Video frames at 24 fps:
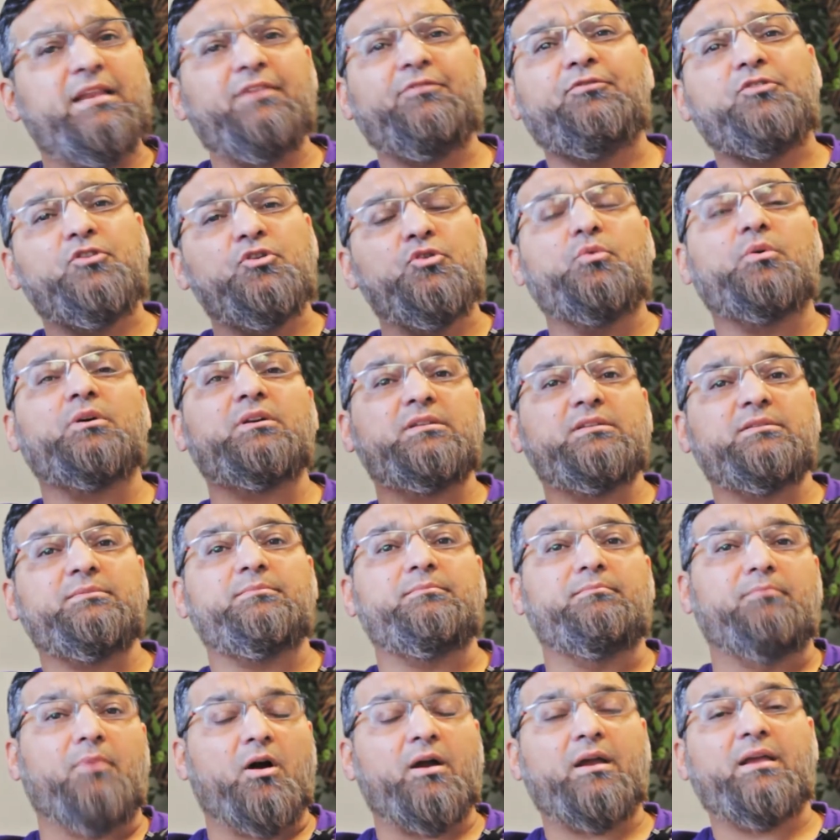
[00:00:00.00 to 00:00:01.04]
if you were to
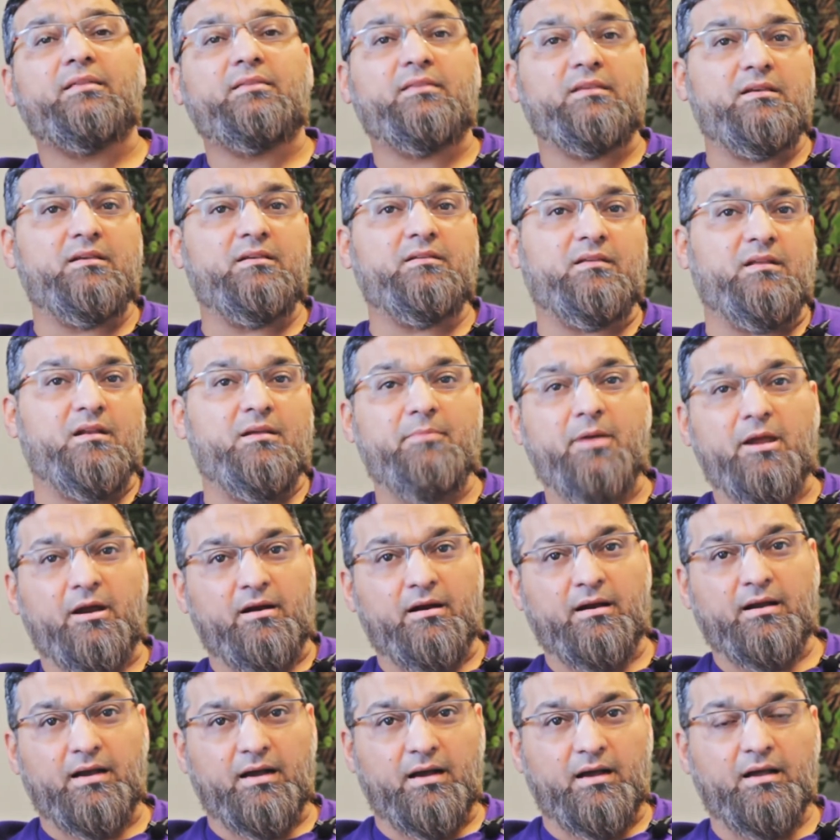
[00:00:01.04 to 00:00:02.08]
market these in
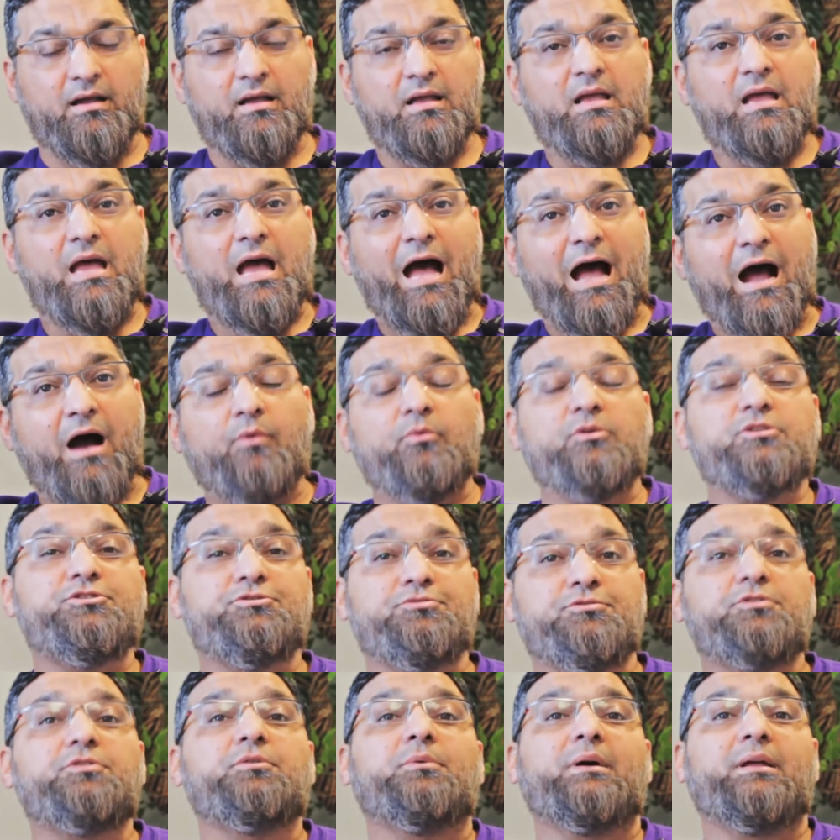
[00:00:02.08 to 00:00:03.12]
America, how would
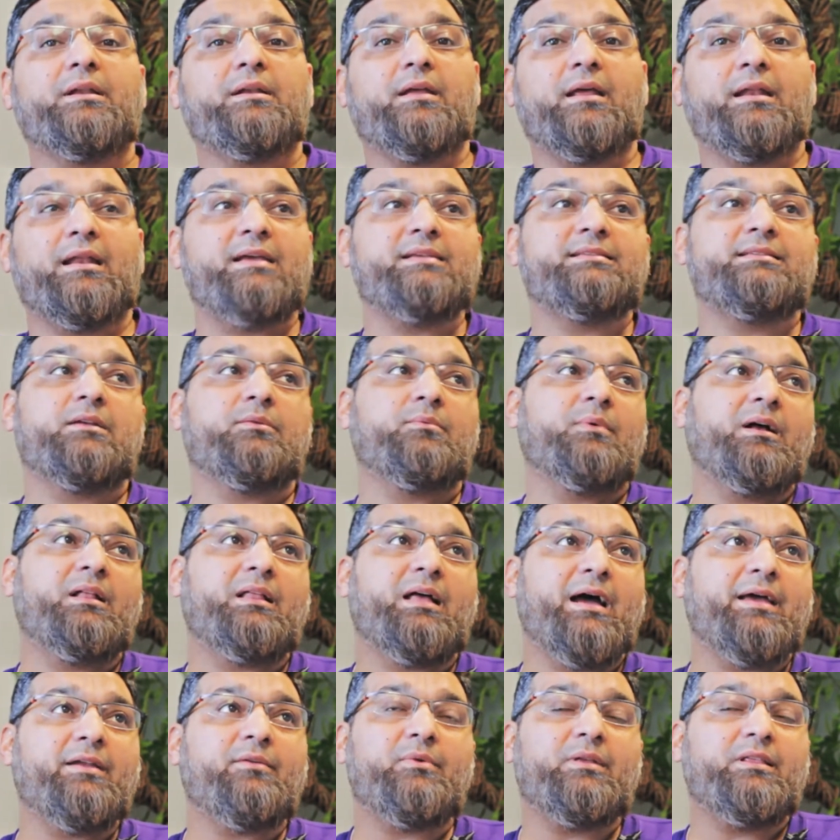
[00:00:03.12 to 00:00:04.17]
you do it? And I said, well,
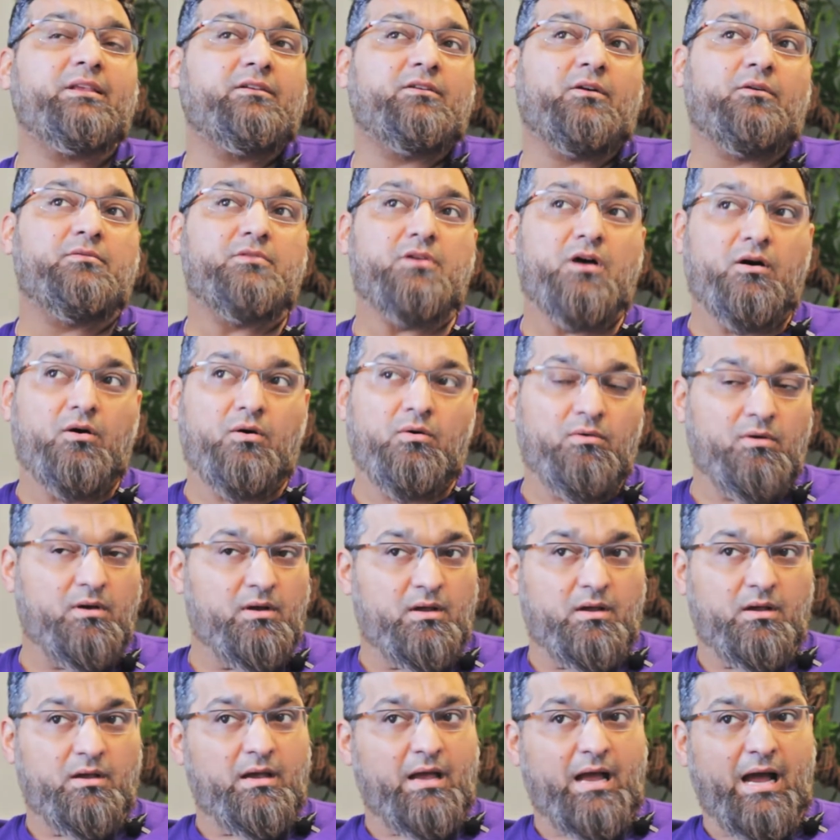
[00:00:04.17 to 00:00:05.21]
I really don't know
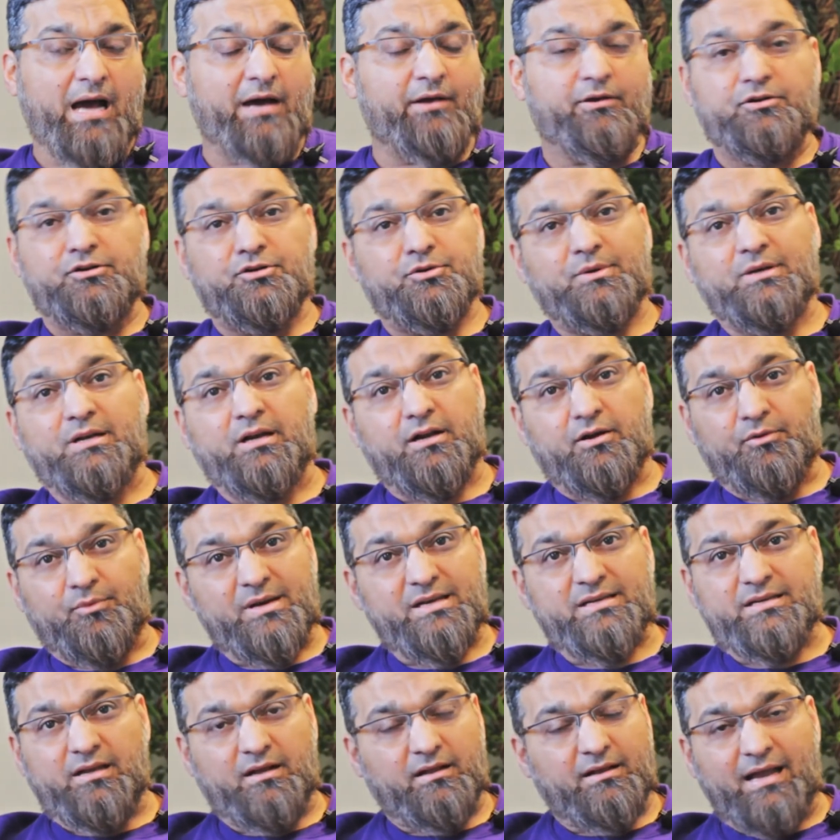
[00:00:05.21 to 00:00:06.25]
how to do it on a
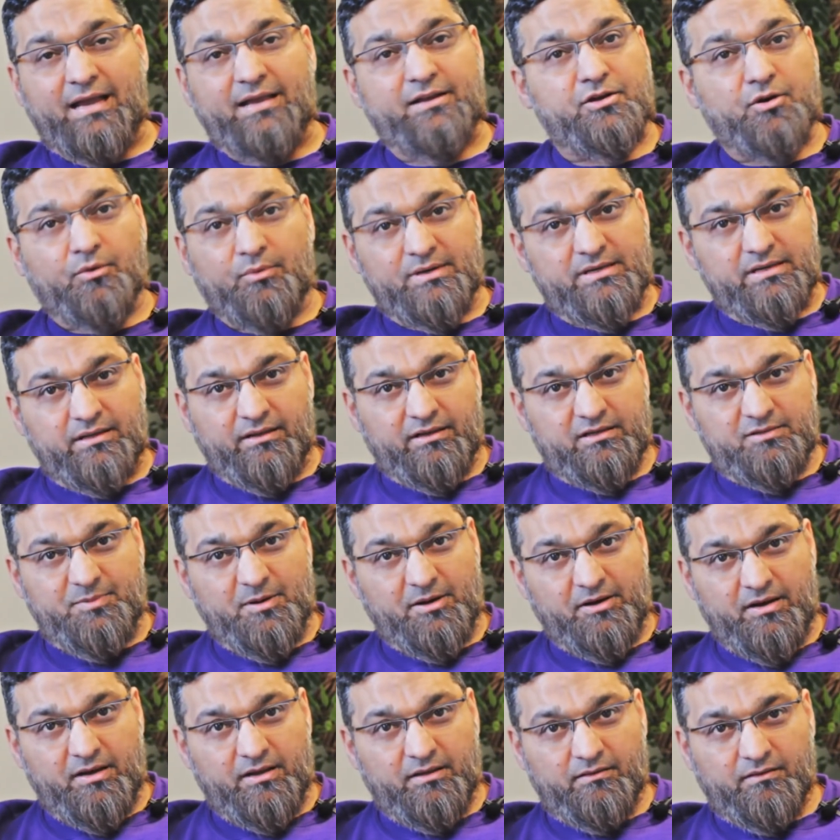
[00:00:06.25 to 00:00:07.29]
retail. I had no retail
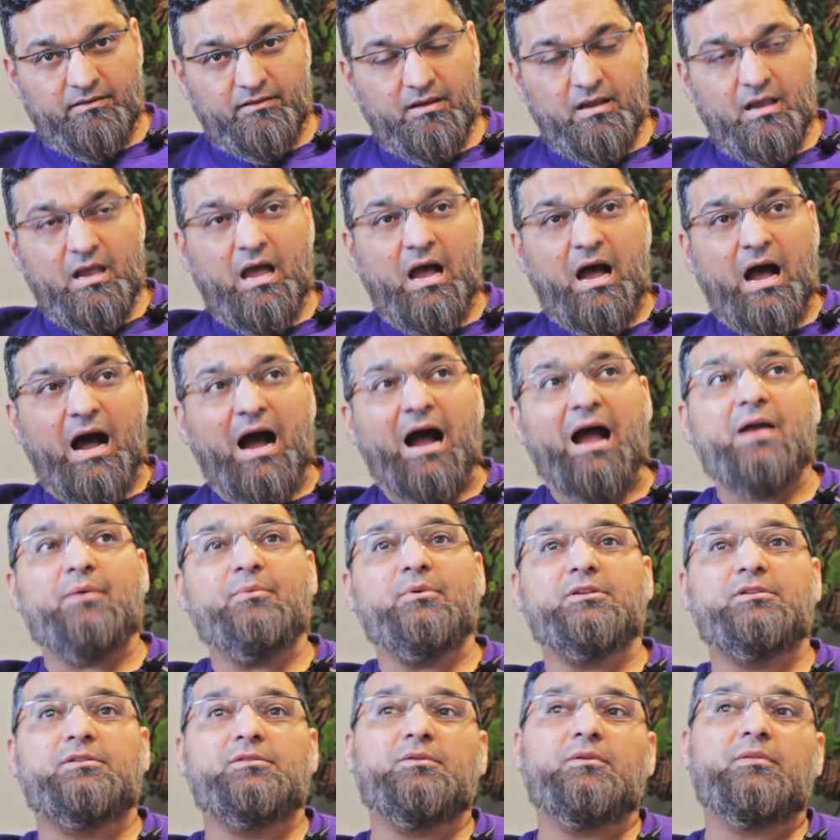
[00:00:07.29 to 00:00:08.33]
experience. I
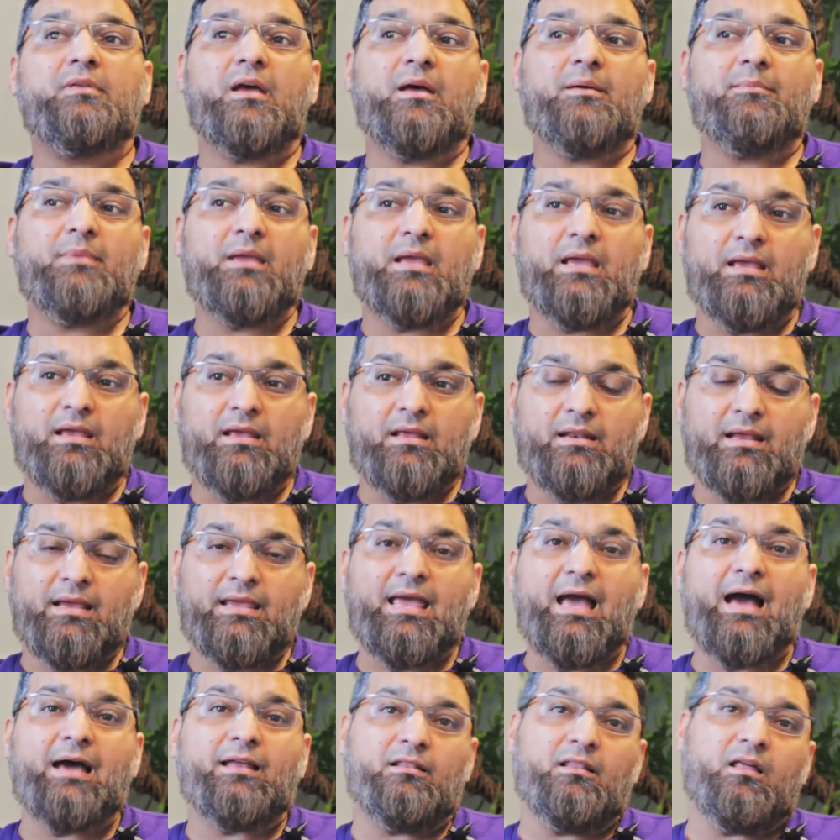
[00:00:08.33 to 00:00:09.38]
would do them in a
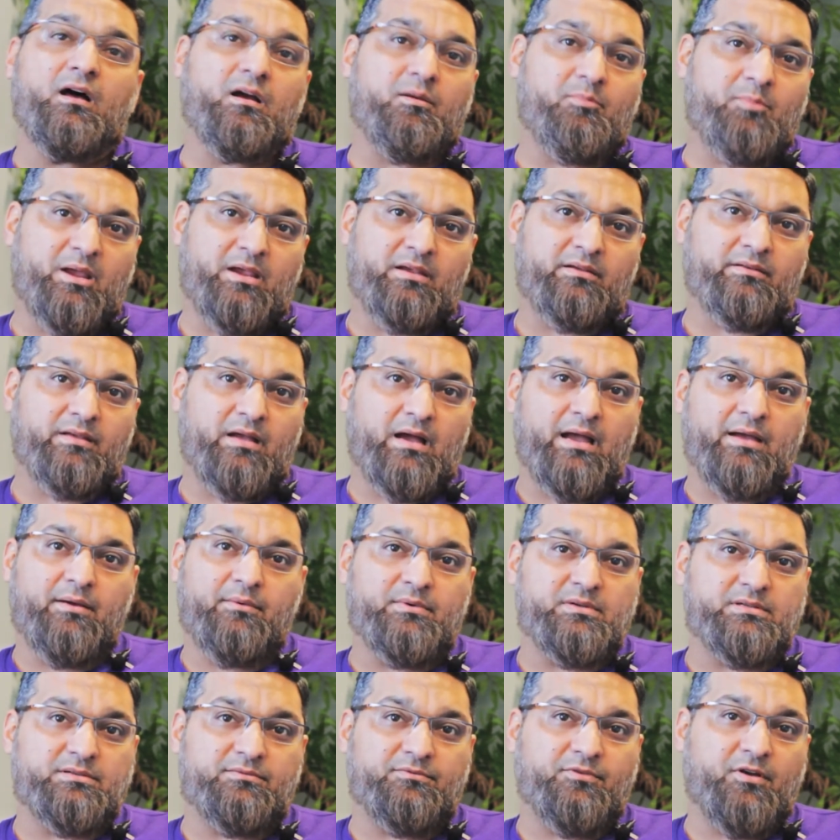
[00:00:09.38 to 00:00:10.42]
catalog base.
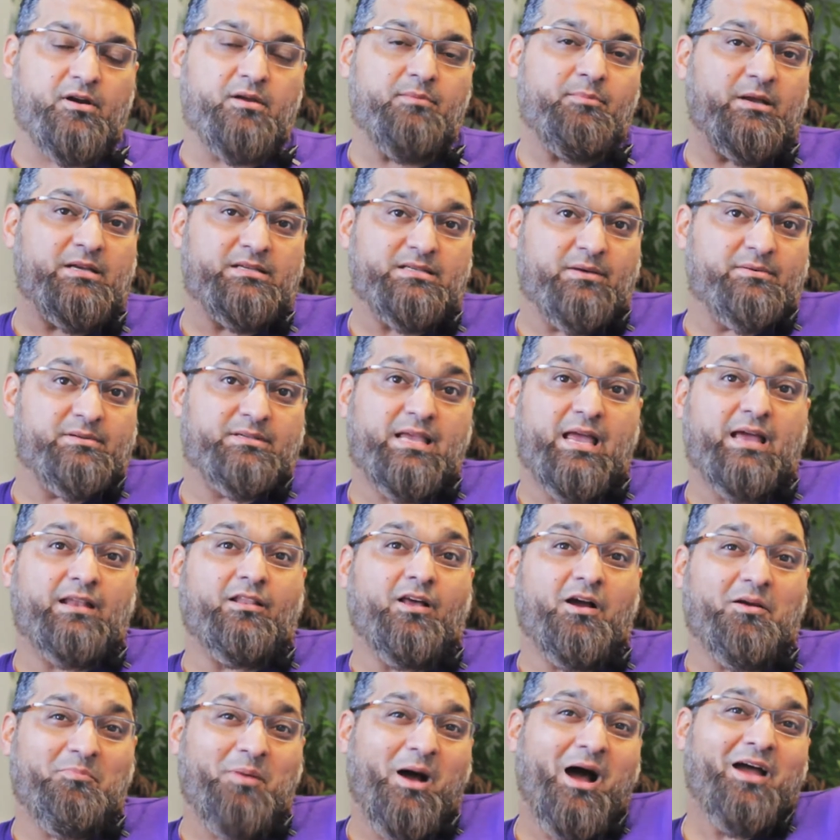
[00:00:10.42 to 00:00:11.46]
Because I was a
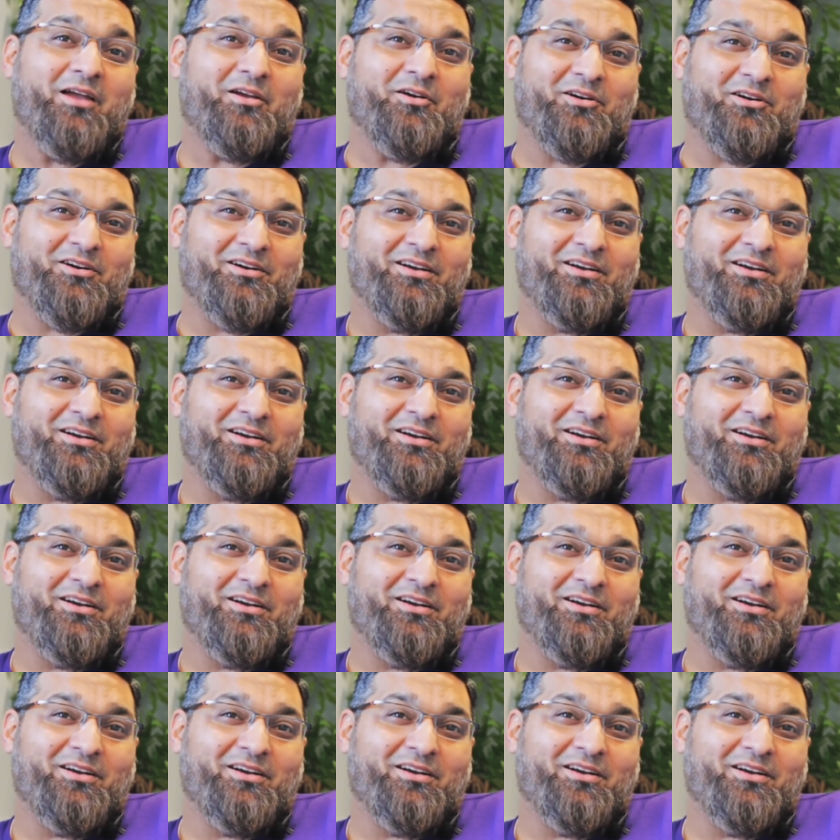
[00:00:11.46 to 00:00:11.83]
catalog buyer.